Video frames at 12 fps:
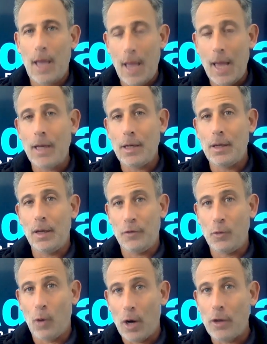And if
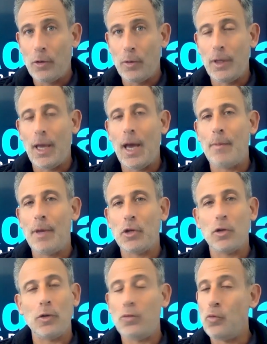you are doing that, make
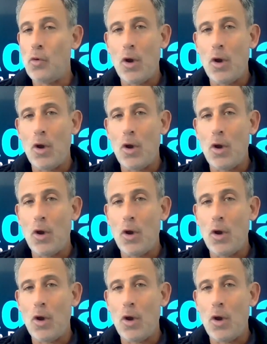sure you do